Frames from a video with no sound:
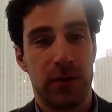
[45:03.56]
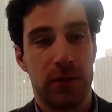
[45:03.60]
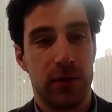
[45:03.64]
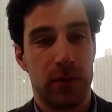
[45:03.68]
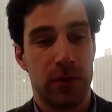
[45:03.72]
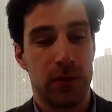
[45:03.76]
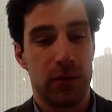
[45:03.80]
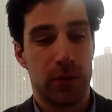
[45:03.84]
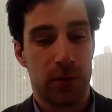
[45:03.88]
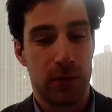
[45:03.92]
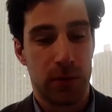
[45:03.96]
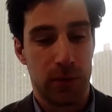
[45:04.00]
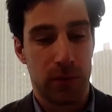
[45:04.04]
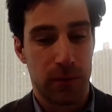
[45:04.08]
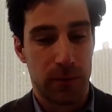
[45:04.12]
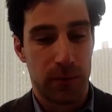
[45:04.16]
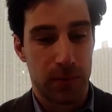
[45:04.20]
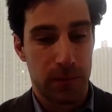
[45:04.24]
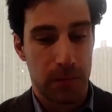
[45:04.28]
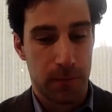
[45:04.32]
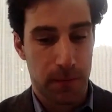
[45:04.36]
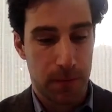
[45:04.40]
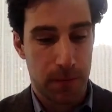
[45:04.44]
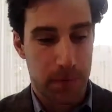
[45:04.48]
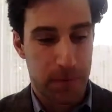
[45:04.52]
to
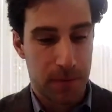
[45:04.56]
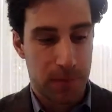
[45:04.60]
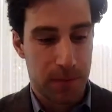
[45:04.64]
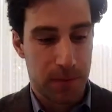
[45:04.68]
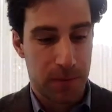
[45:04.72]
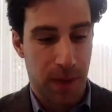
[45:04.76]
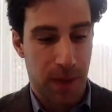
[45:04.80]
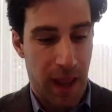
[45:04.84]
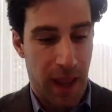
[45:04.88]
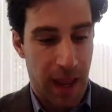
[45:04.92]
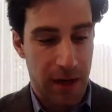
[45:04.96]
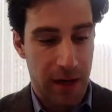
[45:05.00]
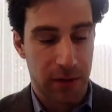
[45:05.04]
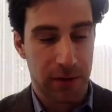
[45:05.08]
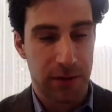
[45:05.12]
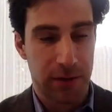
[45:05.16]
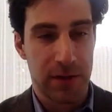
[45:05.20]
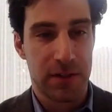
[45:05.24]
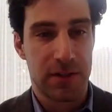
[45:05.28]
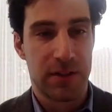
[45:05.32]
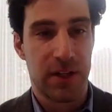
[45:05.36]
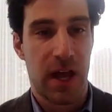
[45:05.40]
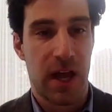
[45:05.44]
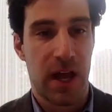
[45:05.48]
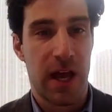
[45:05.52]
handle
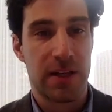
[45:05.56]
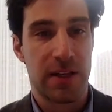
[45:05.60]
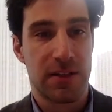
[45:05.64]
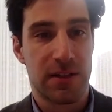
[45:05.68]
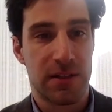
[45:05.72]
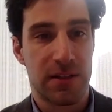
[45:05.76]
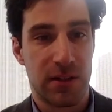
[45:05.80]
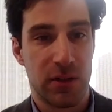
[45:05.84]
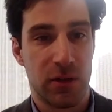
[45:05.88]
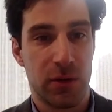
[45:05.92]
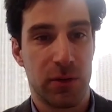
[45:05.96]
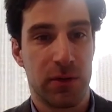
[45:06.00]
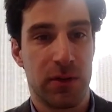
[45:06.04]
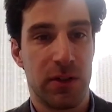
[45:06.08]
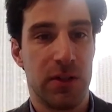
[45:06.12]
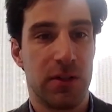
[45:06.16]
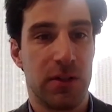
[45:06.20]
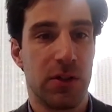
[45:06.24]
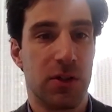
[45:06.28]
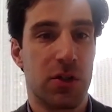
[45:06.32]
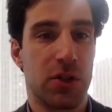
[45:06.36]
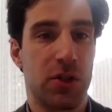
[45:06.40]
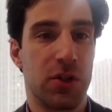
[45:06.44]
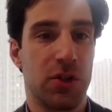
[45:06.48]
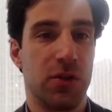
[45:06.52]
these tasks, deal with these
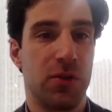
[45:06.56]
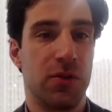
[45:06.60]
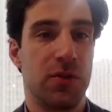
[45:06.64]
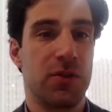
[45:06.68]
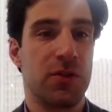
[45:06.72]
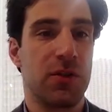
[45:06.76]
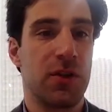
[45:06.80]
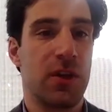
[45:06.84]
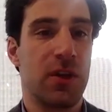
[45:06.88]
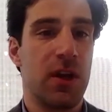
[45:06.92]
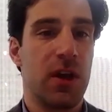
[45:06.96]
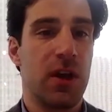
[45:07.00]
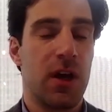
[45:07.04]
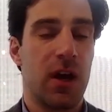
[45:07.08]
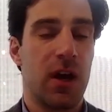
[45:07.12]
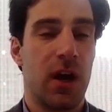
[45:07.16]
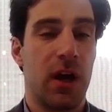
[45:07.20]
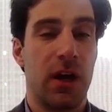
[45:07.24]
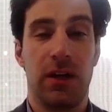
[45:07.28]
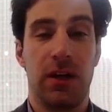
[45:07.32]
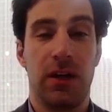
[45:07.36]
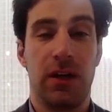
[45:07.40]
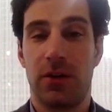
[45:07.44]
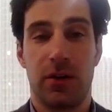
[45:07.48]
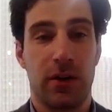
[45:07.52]
issues
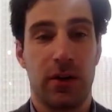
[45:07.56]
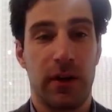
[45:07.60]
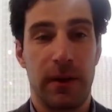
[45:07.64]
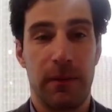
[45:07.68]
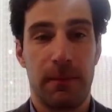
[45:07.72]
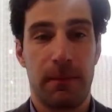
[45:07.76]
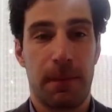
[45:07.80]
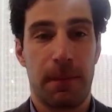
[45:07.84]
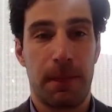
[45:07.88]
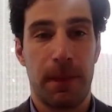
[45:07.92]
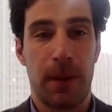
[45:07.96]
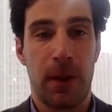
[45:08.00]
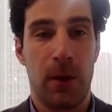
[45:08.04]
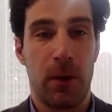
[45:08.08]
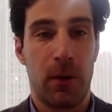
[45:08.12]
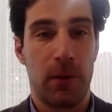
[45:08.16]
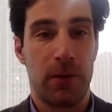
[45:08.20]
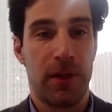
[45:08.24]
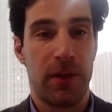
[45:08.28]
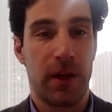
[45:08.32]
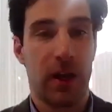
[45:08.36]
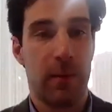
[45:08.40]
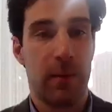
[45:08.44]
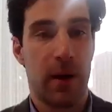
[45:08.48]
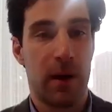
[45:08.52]
internally.
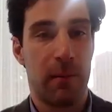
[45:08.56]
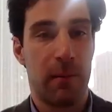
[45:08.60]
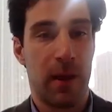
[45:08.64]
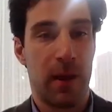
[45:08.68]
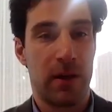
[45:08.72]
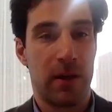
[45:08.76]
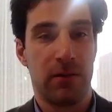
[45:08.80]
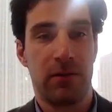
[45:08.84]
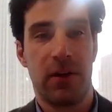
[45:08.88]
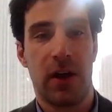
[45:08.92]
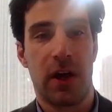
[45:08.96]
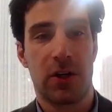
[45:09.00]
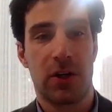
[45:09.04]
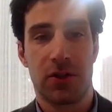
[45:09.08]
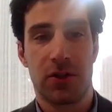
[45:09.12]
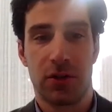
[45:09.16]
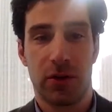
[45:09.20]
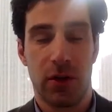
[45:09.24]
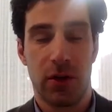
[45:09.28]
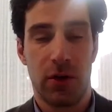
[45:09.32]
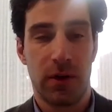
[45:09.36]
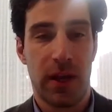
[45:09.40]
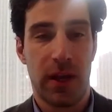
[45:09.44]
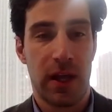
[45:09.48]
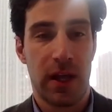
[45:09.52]
Think about a manufacturer
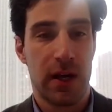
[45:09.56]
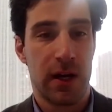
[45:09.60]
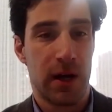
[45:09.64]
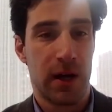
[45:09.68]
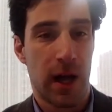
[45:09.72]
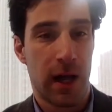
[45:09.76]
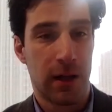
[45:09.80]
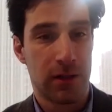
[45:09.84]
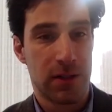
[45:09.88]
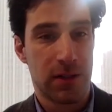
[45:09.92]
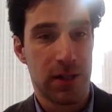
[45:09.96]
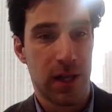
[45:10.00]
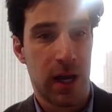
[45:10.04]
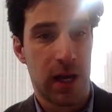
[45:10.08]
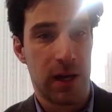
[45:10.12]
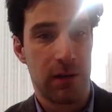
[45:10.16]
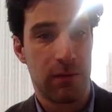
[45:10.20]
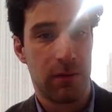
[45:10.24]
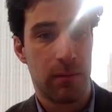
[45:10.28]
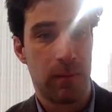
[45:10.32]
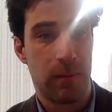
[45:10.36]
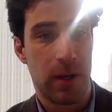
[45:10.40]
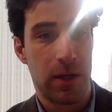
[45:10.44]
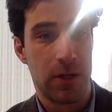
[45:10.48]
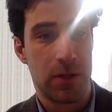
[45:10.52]
located outside of
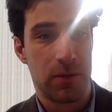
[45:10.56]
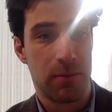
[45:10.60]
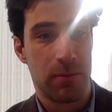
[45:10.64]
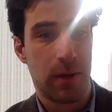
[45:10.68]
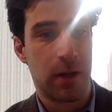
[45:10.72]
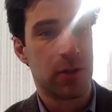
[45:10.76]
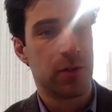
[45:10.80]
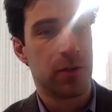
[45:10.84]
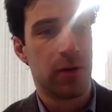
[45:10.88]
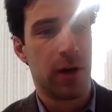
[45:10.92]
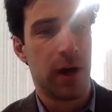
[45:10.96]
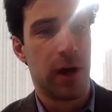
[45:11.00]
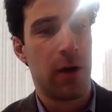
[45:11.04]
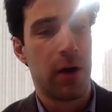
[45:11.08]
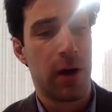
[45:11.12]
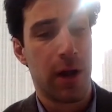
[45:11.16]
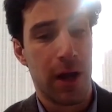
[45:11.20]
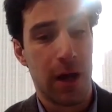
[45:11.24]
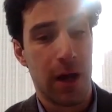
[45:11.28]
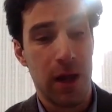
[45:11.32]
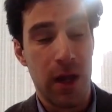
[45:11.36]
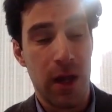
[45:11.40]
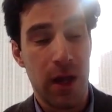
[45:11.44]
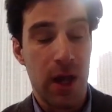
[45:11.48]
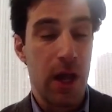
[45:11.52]
a major metro
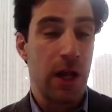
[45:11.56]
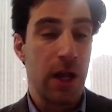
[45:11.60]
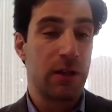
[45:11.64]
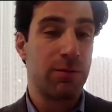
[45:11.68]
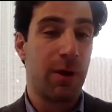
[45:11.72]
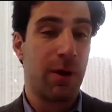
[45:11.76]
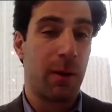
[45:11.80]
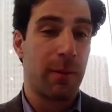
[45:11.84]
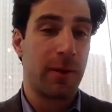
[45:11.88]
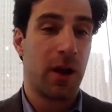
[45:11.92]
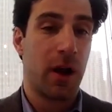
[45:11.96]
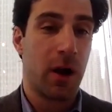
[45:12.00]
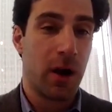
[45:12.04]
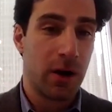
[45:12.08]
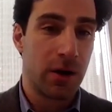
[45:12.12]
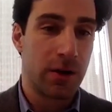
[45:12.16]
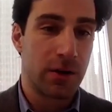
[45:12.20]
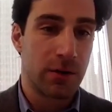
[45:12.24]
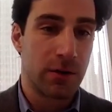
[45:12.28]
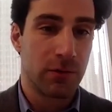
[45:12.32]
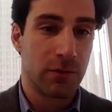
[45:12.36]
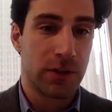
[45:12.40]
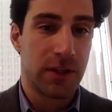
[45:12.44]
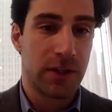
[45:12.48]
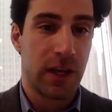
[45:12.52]
area. It's probably hard
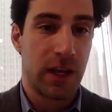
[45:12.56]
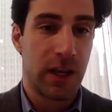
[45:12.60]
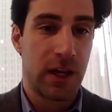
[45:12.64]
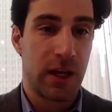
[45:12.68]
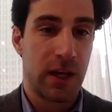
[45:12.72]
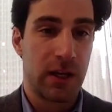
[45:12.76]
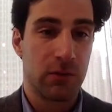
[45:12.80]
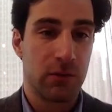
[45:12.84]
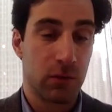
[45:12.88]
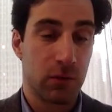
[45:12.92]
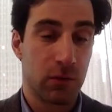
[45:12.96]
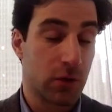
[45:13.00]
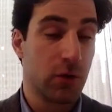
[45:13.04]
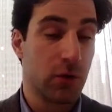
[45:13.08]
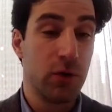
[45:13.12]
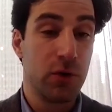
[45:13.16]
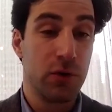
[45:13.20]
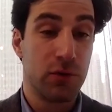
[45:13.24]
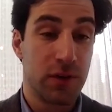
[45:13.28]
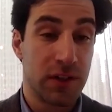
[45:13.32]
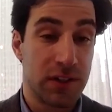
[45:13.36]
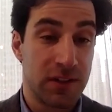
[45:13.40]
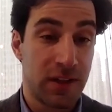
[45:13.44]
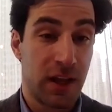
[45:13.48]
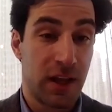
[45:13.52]
to recruit
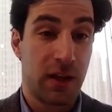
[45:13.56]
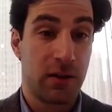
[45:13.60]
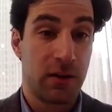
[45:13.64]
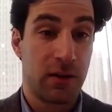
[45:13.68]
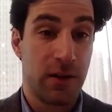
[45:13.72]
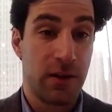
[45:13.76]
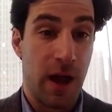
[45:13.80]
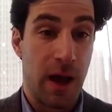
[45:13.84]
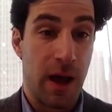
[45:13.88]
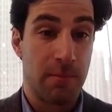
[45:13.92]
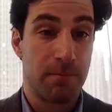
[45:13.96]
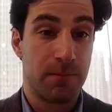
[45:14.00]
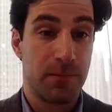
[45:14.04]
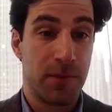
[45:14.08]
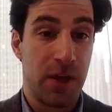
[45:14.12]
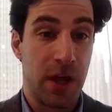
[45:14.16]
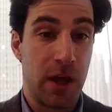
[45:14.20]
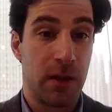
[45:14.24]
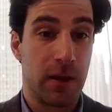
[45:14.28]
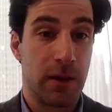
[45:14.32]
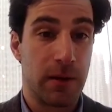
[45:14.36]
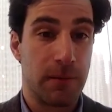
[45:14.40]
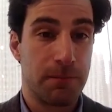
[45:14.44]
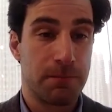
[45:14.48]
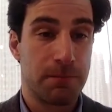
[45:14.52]
and retain top
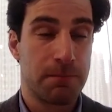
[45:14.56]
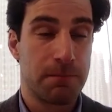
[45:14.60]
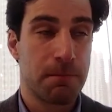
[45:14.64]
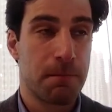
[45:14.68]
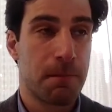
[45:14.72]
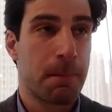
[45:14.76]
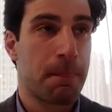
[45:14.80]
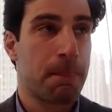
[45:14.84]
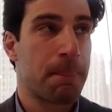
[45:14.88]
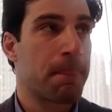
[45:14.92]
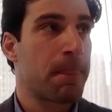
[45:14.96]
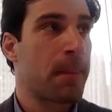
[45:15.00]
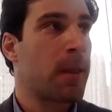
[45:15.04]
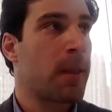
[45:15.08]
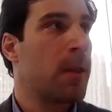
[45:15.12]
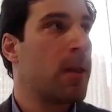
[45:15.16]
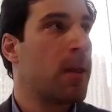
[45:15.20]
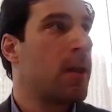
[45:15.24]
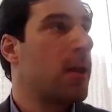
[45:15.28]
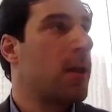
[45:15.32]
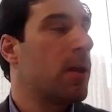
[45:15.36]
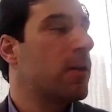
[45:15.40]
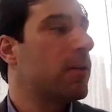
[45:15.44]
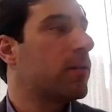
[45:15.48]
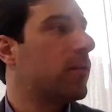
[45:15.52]
talent.
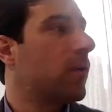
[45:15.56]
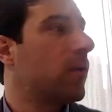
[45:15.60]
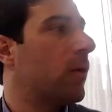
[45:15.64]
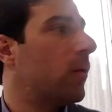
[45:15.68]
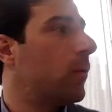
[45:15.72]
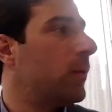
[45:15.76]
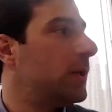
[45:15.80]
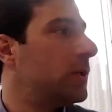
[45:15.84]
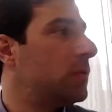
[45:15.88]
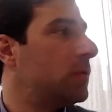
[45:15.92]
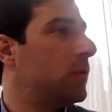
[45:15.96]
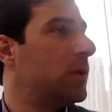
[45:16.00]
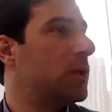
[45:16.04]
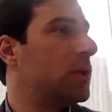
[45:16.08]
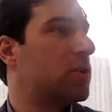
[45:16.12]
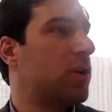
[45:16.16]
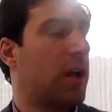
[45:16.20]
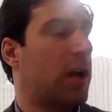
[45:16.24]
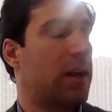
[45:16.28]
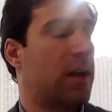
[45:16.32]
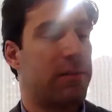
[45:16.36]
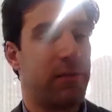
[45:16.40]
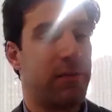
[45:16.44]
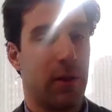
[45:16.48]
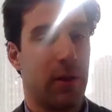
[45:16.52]
So we try
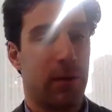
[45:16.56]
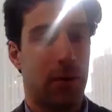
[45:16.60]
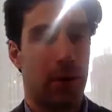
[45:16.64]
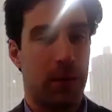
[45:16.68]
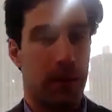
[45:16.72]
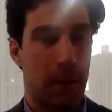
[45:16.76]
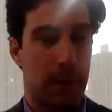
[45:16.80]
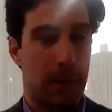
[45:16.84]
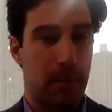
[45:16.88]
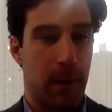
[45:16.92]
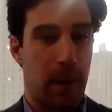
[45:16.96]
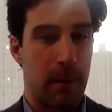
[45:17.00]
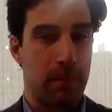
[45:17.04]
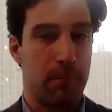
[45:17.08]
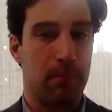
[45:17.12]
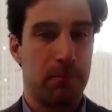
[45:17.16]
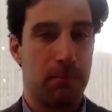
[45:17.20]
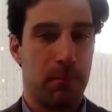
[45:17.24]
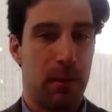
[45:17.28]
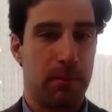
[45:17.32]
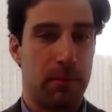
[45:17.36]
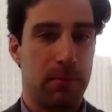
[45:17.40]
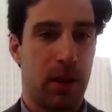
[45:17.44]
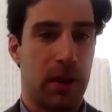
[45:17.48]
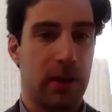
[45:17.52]
to fill by
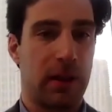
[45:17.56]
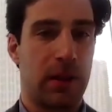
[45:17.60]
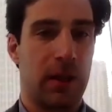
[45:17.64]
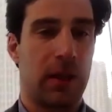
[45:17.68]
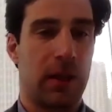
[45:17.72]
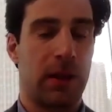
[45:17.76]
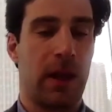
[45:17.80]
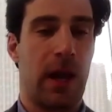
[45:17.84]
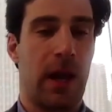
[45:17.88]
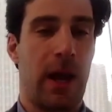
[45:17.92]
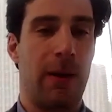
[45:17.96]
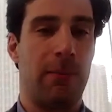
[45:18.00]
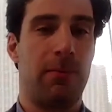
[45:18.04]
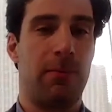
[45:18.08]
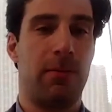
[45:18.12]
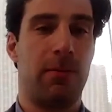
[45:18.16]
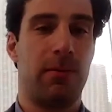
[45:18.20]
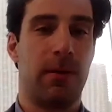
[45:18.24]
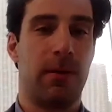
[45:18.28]
plugging a gap